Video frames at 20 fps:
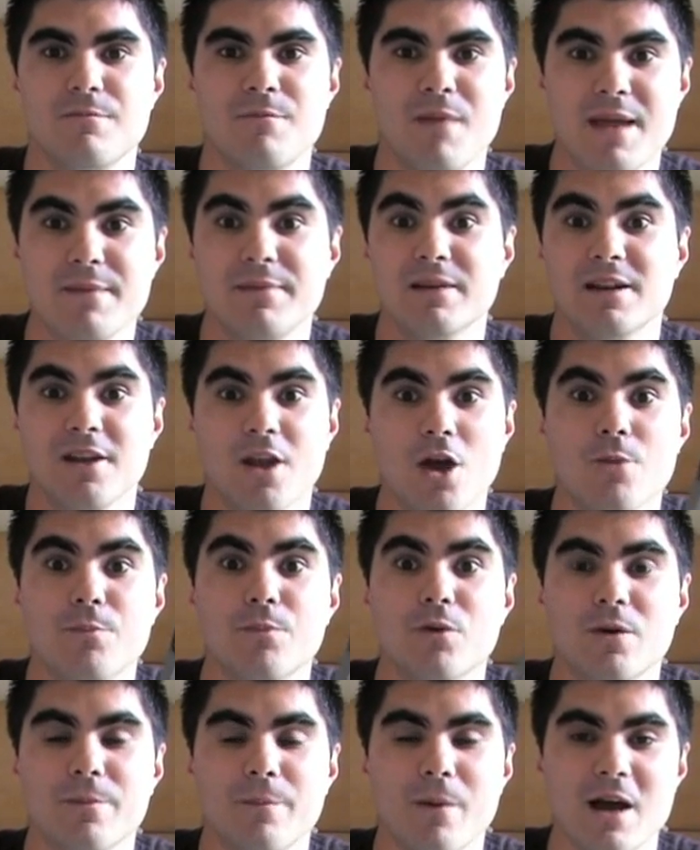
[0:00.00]
Maybe a
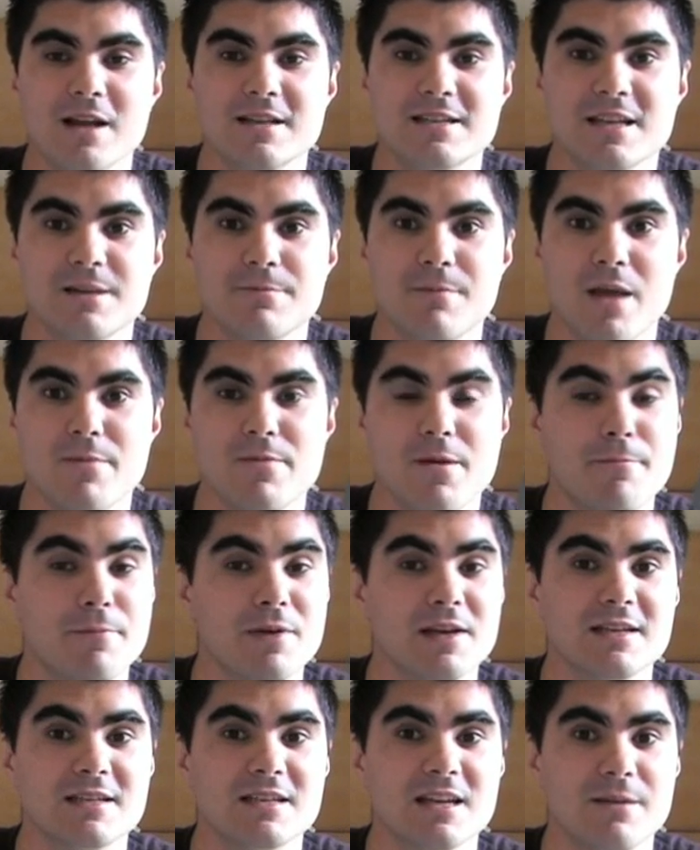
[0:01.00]
notebook mindset, maybe a
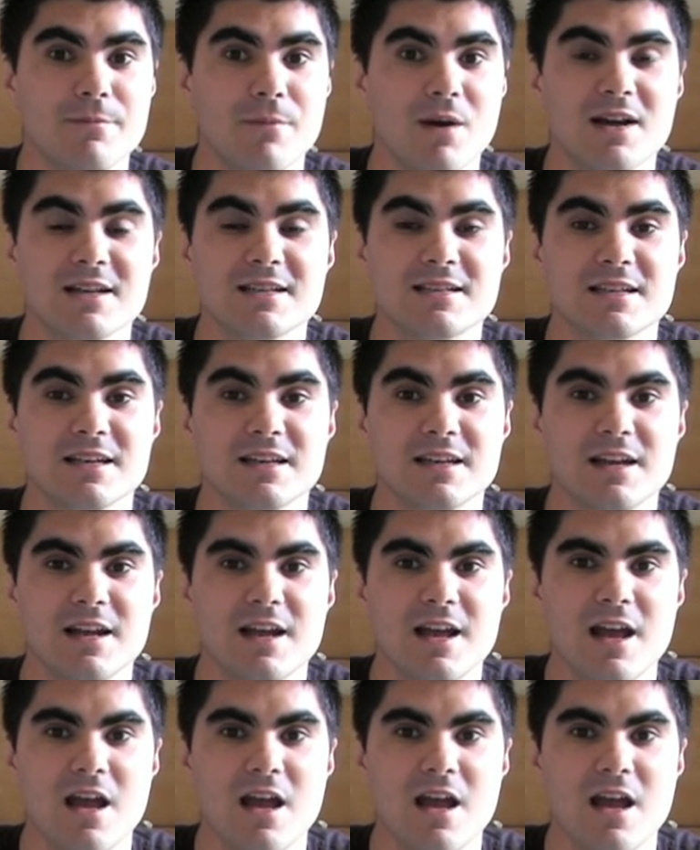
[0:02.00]
PC mindset.